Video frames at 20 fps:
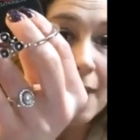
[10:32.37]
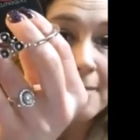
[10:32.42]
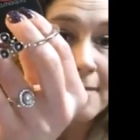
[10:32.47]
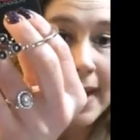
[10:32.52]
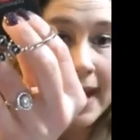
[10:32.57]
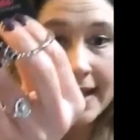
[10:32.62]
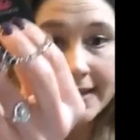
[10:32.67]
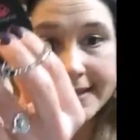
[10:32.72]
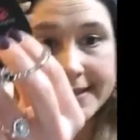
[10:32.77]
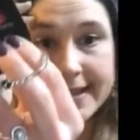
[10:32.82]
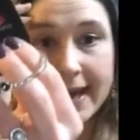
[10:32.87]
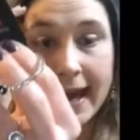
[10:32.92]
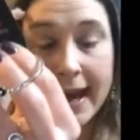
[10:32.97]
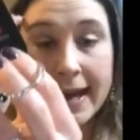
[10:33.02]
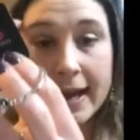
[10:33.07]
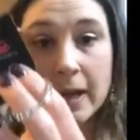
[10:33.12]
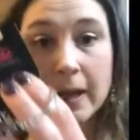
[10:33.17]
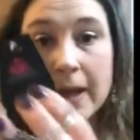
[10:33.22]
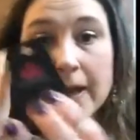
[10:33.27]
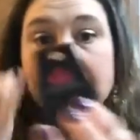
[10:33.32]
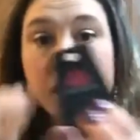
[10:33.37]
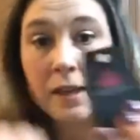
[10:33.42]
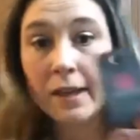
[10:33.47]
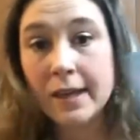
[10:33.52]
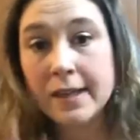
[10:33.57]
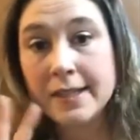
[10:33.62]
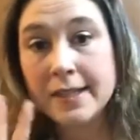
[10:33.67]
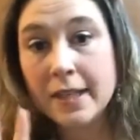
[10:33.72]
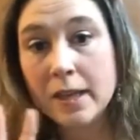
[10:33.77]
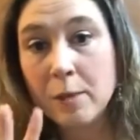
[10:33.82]
my style. And the
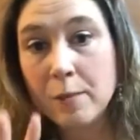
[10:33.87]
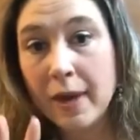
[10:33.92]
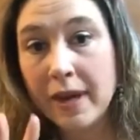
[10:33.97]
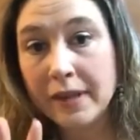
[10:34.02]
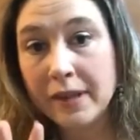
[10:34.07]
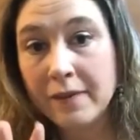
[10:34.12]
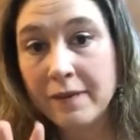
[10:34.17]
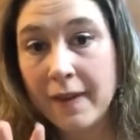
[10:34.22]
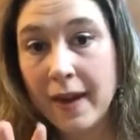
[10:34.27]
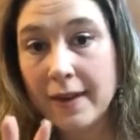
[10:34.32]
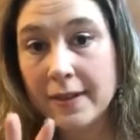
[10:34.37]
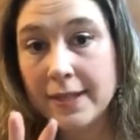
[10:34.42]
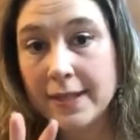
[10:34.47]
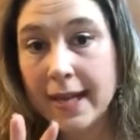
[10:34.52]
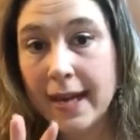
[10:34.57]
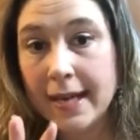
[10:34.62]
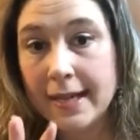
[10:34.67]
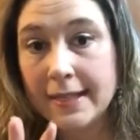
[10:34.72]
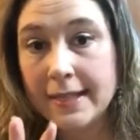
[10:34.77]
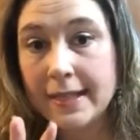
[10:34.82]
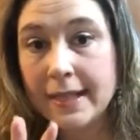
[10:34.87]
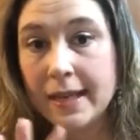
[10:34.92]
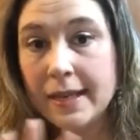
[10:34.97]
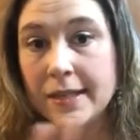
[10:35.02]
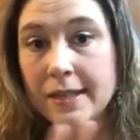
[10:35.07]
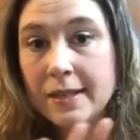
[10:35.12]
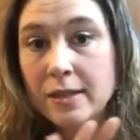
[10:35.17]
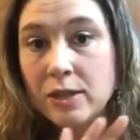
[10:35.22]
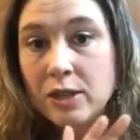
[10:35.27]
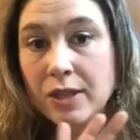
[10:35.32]
nice thing about the 5 sets
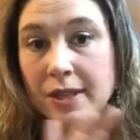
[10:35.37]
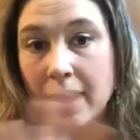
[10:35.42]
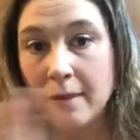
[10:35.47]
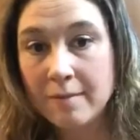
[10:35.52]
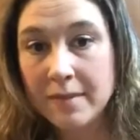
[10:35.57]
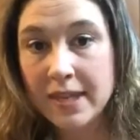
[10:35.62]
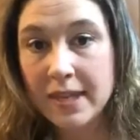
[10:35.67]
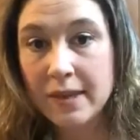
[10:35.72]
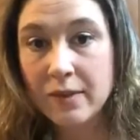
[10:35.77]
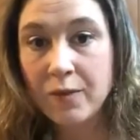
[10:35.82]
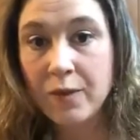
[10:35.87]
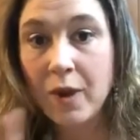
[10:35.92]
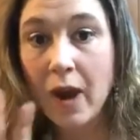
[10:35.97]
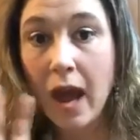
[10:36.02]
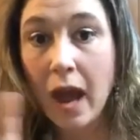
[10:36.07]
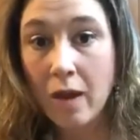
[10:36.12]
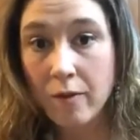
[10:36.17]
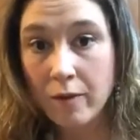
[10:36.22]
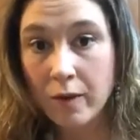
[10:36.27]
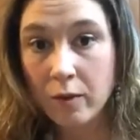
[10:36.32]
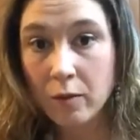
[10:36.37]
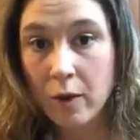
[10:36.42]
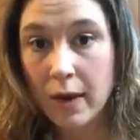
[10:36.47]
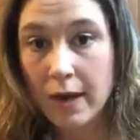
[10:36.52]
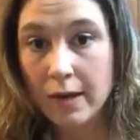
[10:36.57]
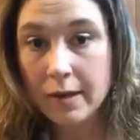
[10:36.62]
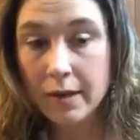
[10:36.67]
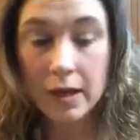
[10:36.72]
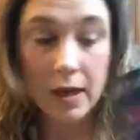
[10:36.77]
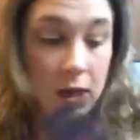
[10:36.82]
is there's something for
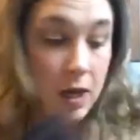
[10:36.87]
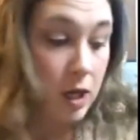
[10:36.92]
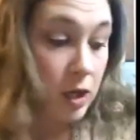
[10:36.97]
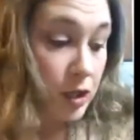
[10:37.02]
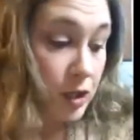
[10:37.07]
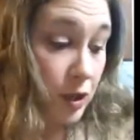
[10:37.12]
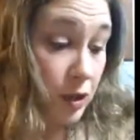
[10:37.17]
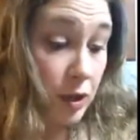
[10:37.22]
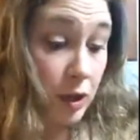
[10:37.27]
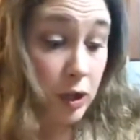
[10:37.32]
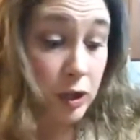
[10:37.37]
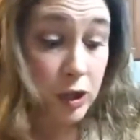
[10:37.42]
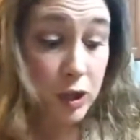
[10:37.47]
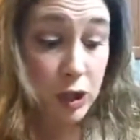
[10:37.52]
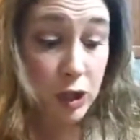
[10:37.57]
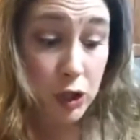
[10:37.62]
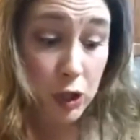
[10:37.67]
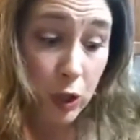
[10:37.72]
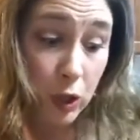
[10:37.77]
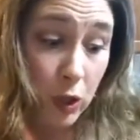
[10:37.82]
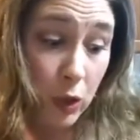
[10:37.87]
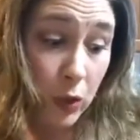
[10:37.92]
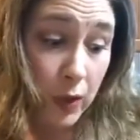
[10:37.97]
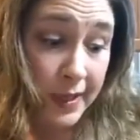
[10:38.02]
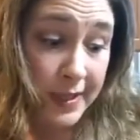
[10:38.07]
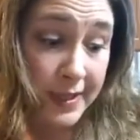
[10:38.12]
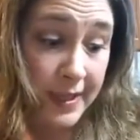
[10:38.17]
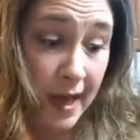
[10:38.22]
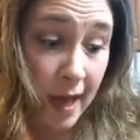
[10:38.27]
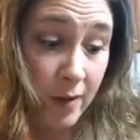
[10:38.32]
everyone. So there's the
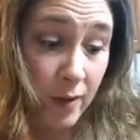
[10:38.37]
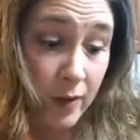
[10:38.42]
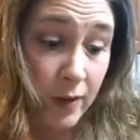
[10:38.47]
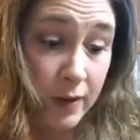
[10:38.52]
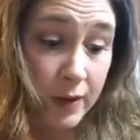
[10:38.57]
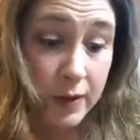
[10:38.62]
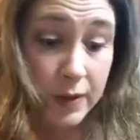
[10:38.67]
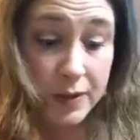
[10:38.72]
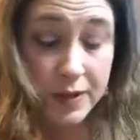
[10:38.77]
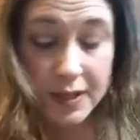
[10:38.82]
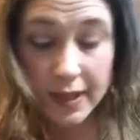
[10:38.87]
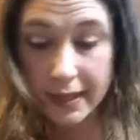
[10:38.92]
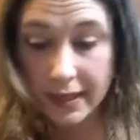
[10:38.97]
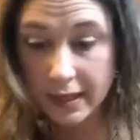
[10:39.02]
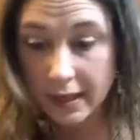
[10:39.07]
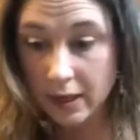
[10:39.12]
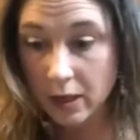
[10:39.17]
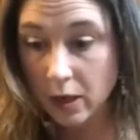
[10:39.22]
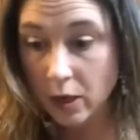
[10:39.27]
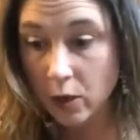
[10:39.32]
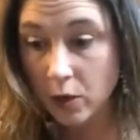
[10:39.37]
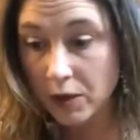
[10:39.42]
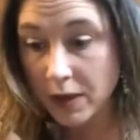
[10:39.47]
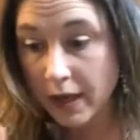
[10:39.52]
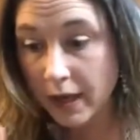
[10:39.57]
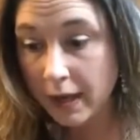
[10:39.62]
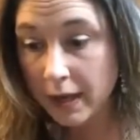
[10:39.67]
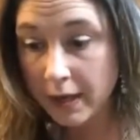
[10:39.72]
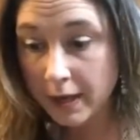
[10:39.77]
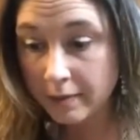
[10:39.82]
turquoise lovers, like, you know,
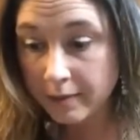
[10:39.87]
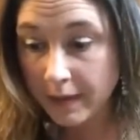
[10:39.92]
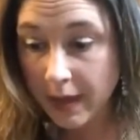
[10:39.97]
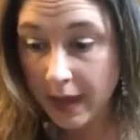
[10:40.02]
the